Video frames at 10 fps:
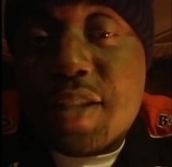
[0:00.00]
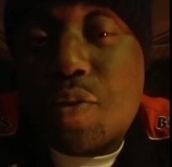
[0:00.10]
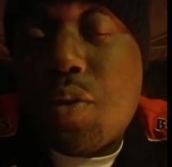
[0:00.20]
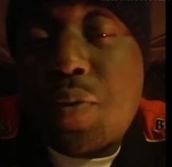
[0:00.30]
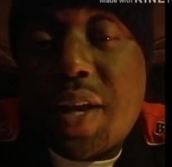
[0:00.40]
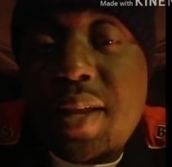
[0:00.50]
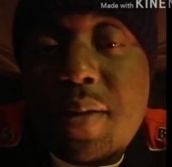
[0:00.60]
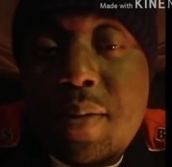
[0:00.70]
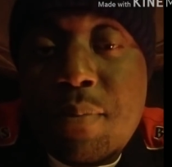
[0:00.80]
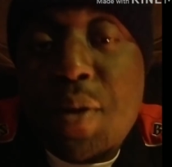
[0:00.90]
$21
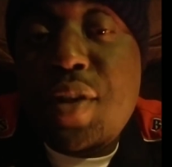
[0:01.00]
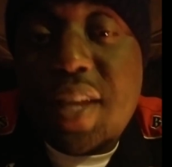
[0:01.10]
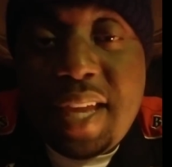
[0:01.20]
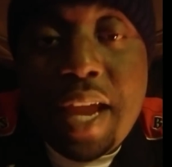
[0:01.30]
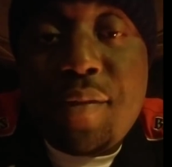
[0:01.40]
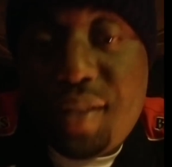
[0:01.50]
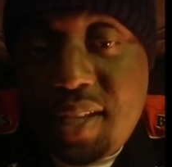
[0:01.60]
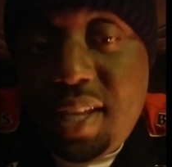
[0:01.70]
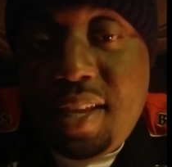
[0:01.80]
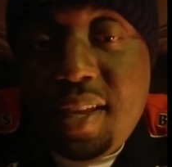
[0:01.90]
million
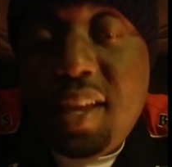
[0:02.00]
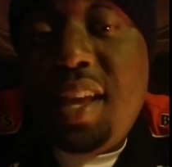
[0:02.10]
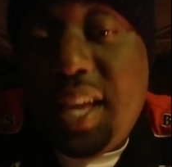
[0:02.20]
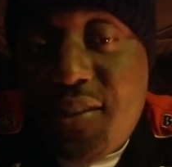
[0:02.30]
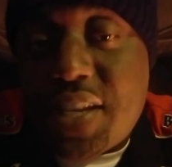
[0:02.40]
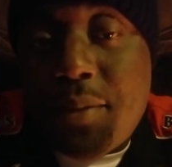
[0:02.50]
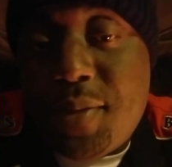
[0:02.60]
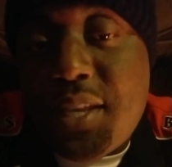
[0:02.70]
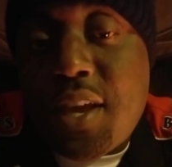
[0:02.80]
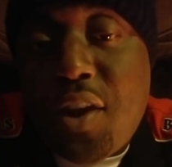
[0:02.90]
guaranteed if Jameis
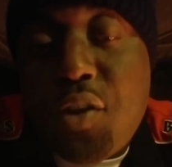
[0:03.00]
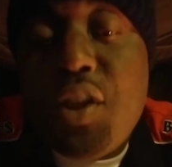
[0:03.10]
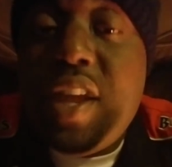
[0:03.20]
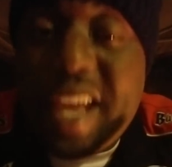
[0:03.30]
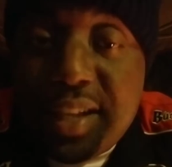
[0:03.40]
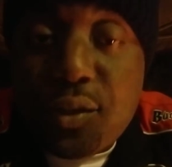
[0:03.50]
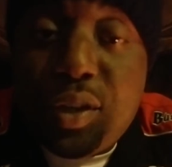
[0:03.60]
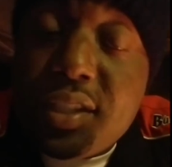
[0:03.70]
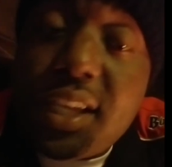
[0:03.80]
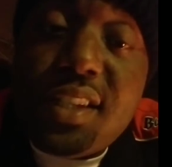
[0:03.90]
get hurt. As an
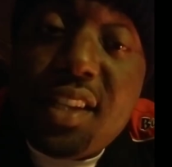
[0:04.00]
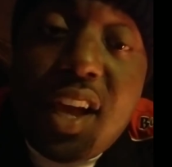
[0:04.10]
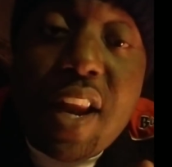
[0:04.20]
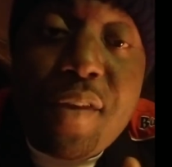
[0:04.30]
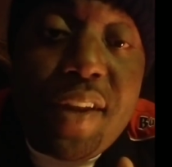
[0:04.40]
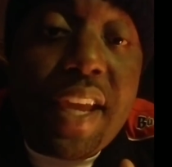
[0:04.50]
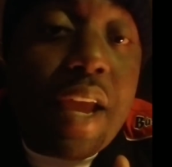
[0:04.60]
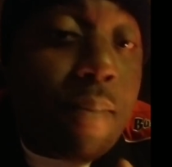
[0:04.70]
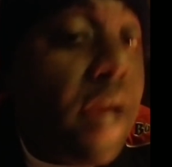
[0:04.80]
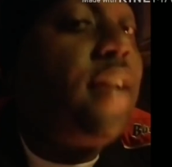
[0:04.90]
organization, y'all already
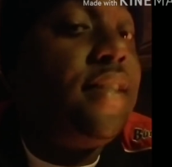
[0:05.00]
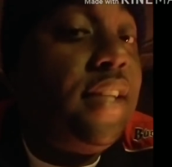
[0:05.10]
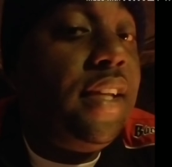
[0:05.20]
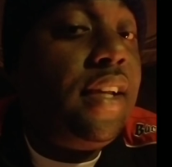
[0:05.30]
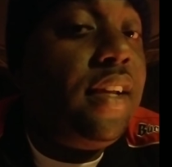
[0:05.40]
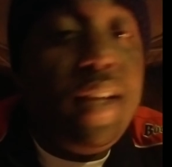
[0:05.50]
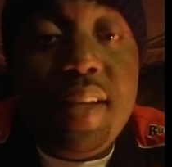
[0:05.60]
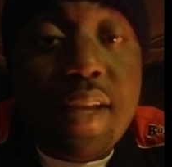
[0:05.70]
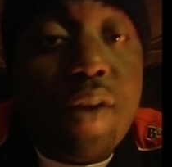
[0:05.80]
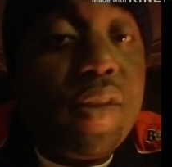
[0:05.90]
came out and said
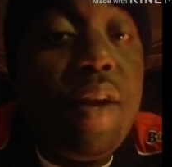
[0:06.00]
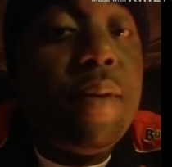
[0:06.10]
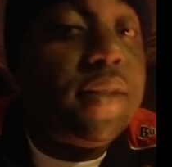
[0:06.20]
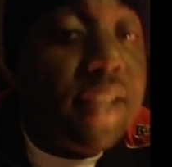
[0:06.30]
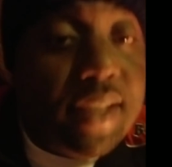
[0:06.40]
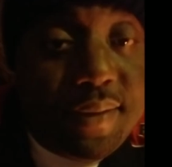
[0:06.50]
y'all don't care about that.